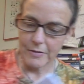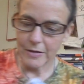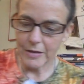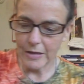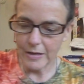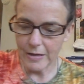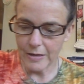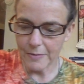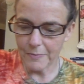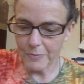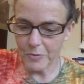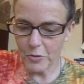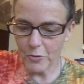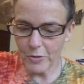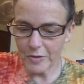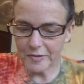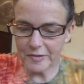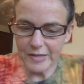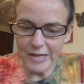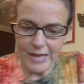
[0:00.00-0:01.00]

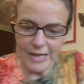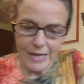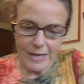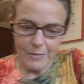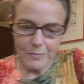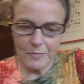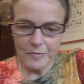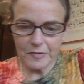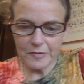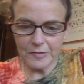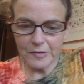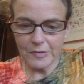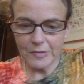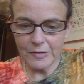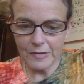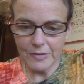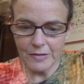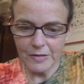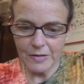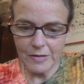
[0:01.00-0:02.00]
US Games
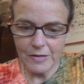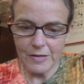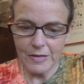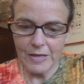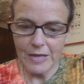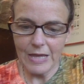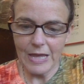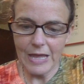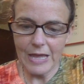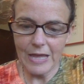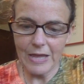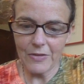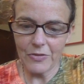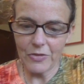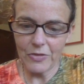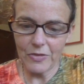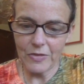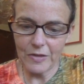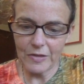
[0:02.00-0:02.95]
and